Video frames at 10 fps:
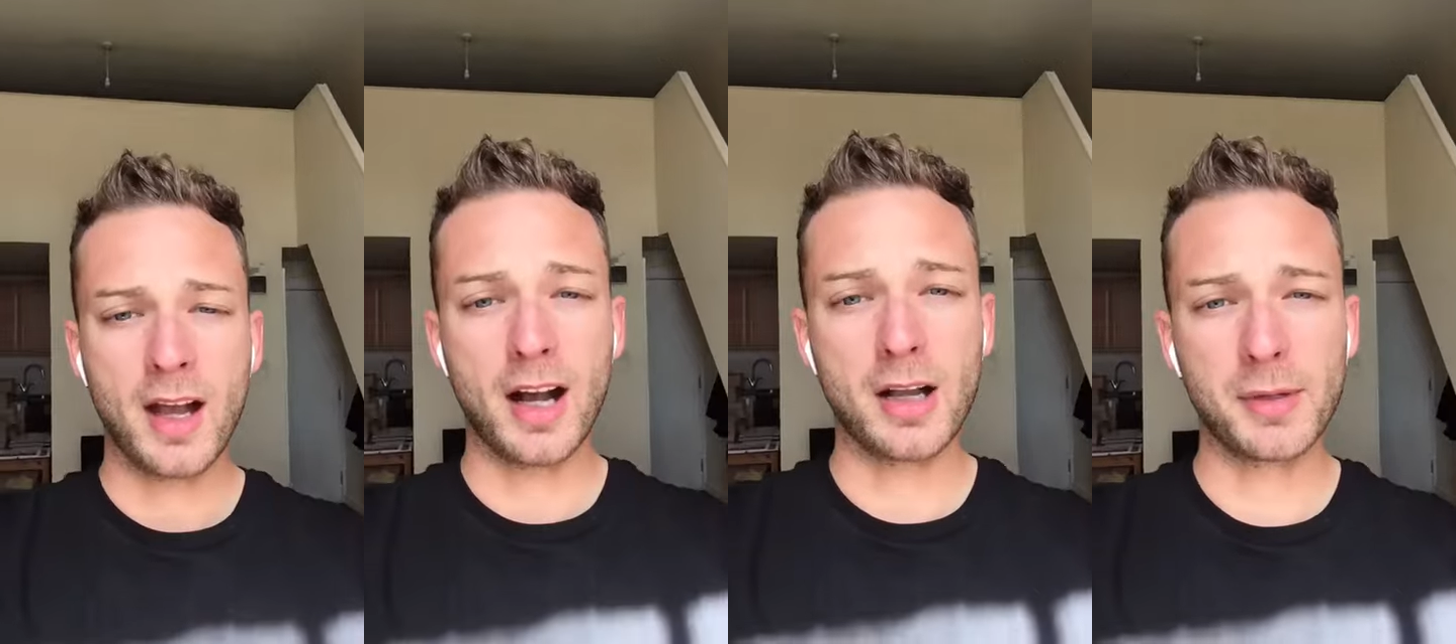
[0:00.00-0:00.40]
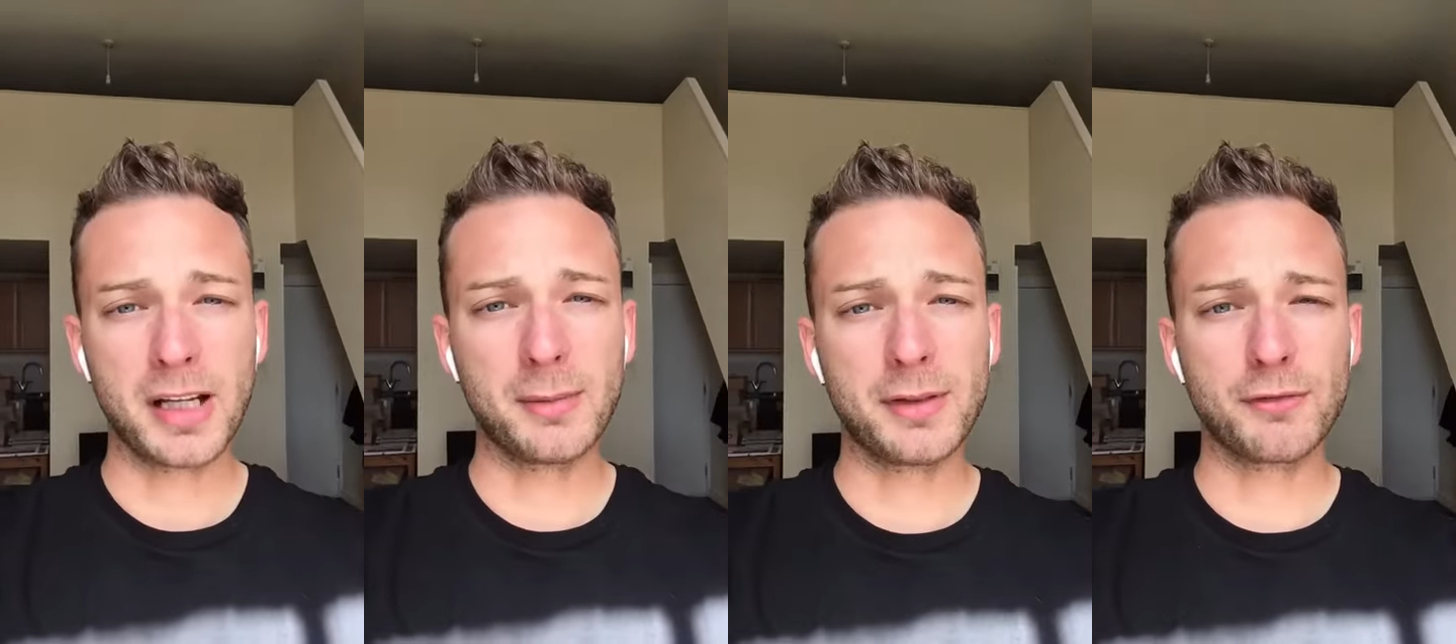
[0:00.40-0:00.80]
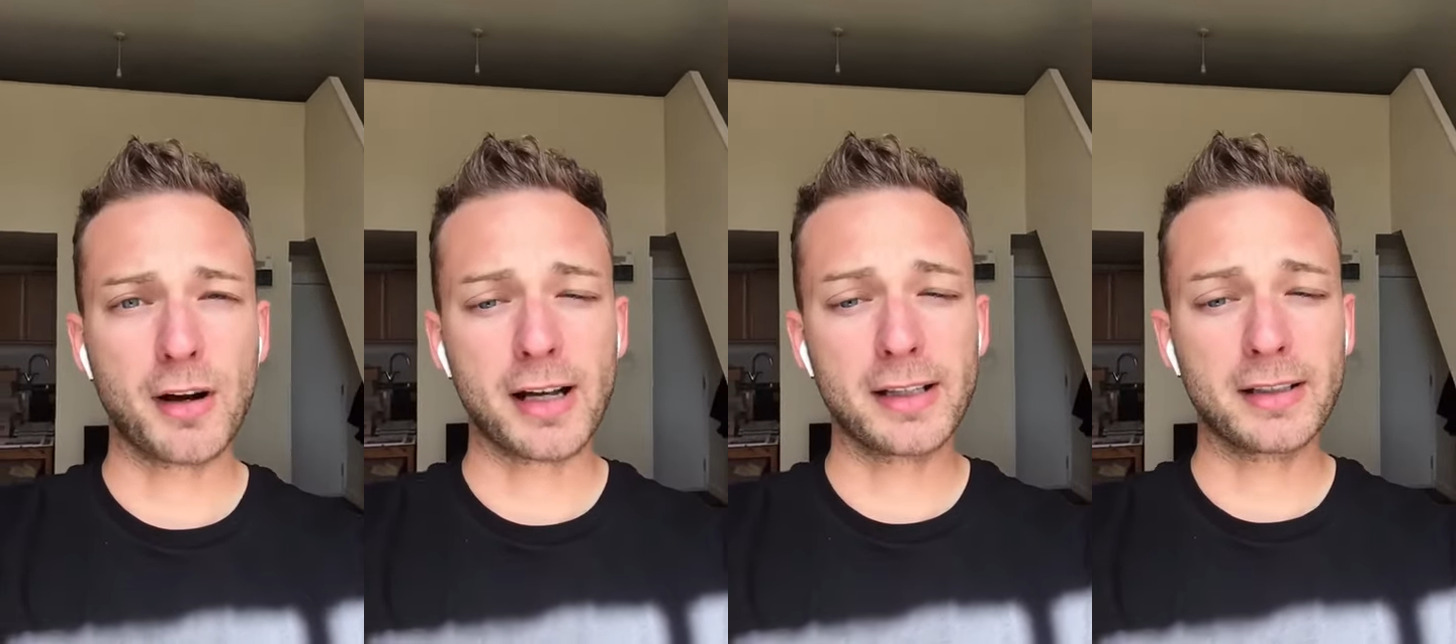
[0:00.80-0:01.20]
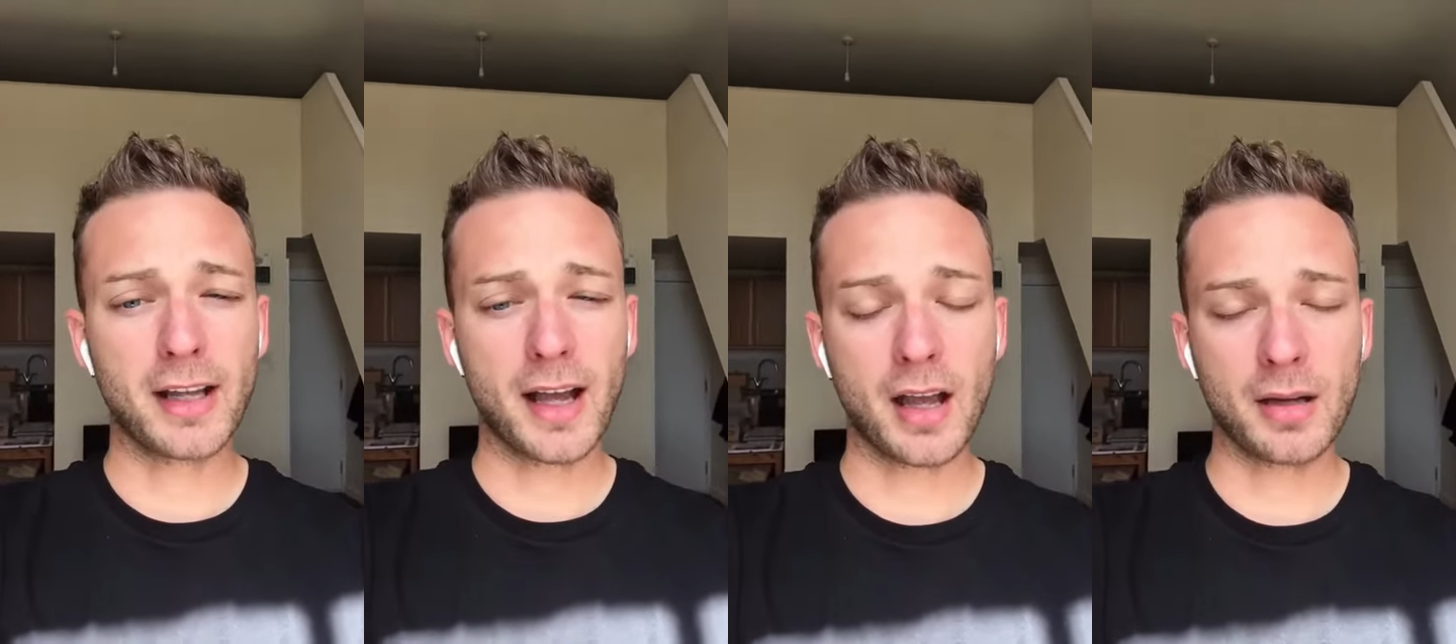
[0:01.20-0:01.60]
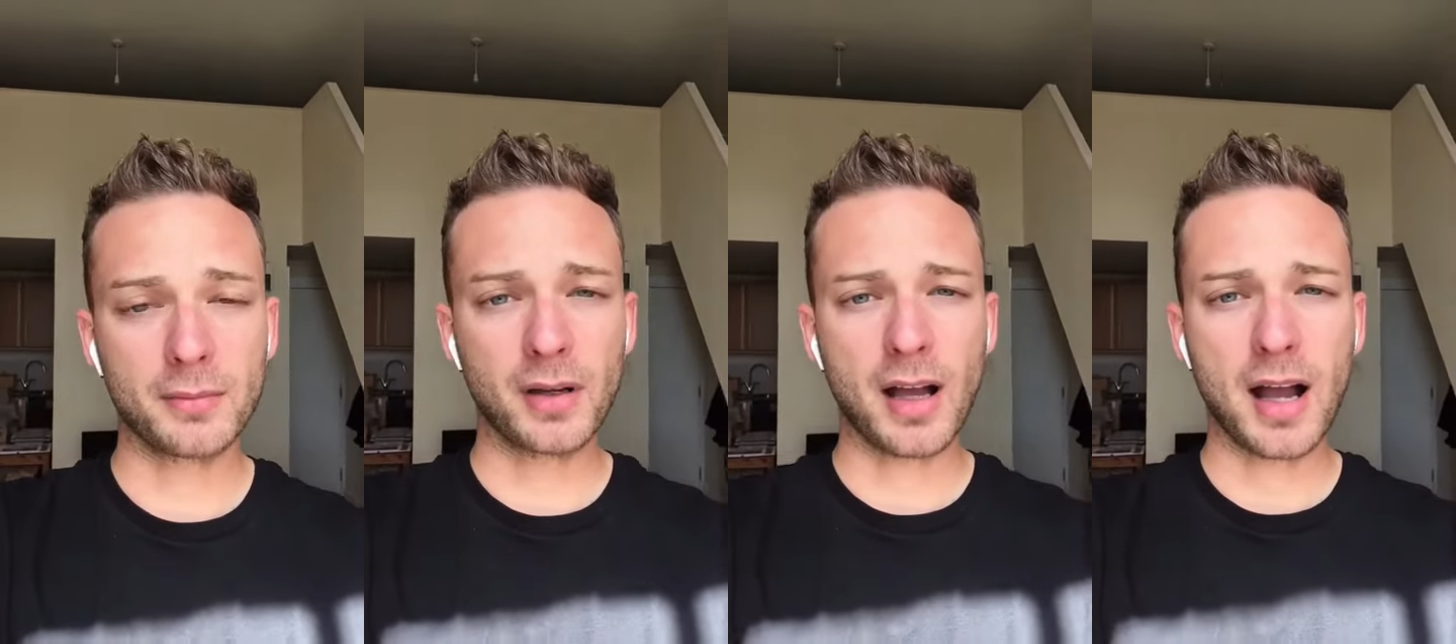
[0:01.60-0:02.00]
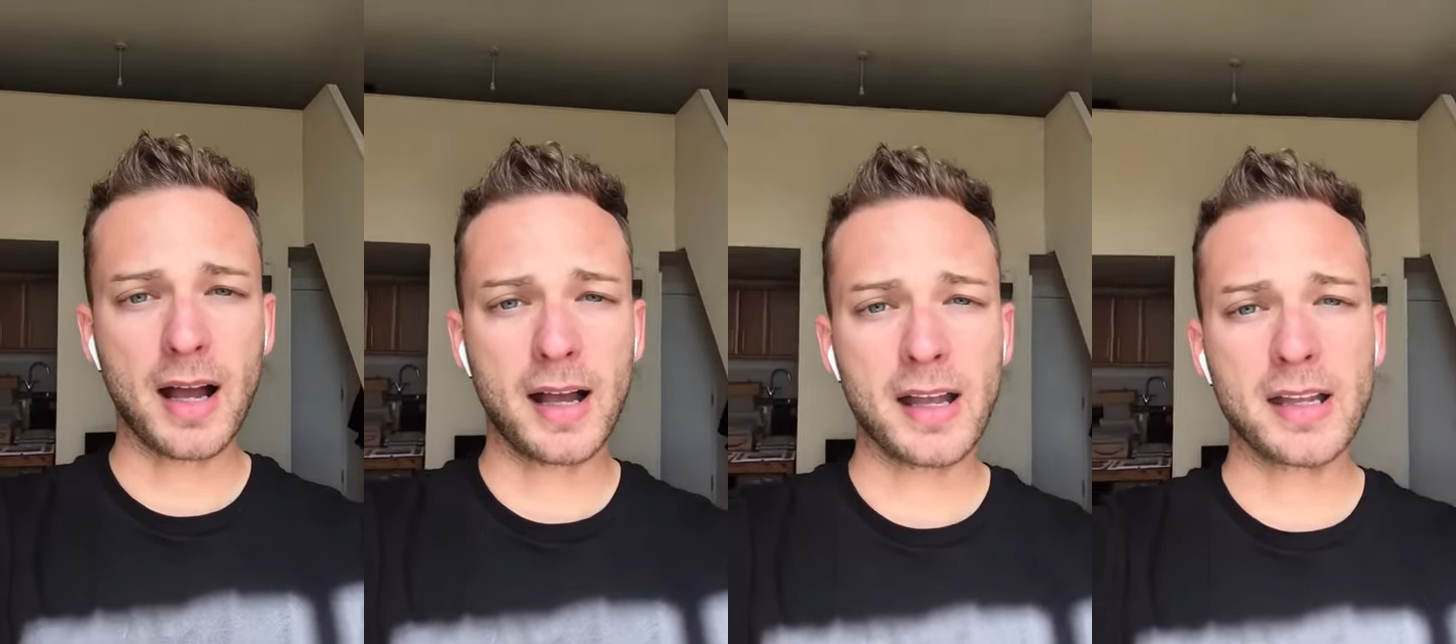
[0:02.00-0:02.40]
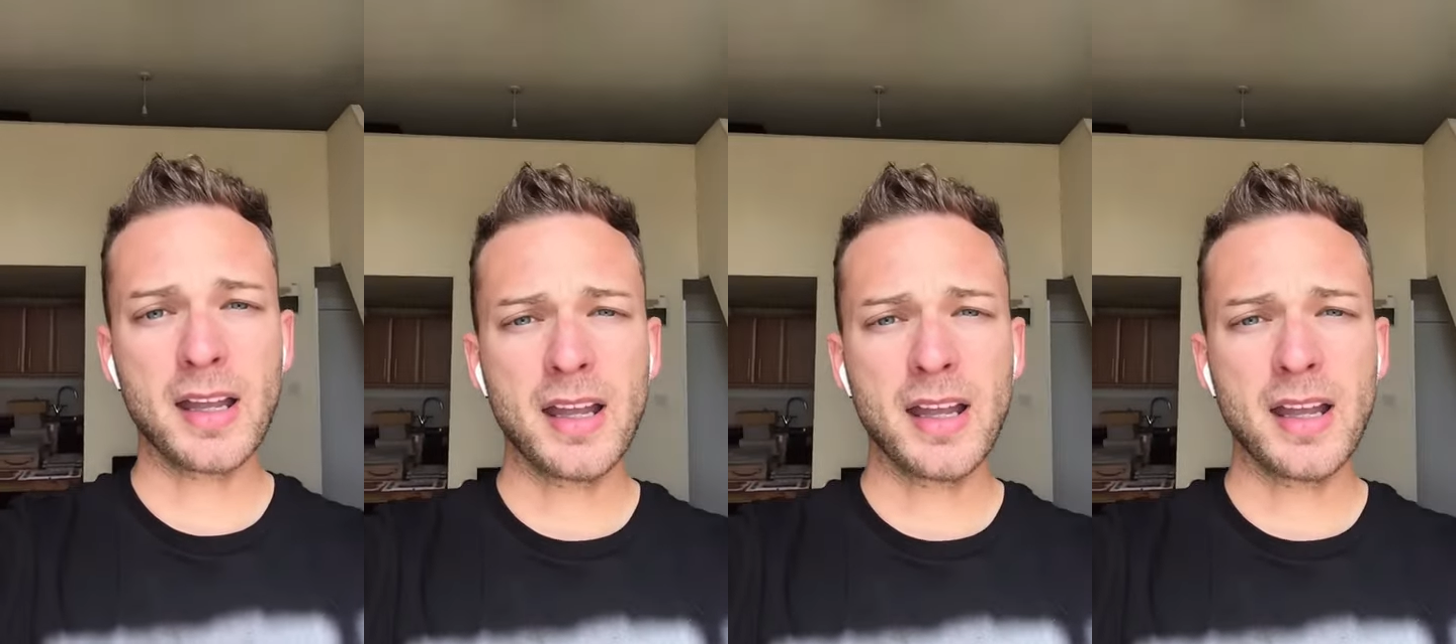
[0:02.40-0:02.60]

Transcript: Hi, my name is Ryan. I